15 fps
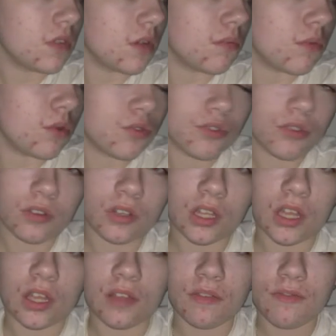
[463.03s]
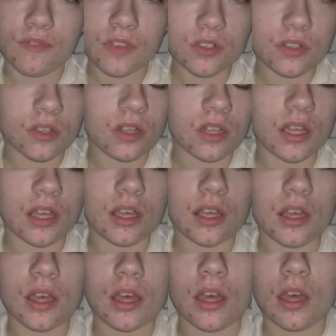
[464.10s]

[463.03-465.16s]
emotionally, physically,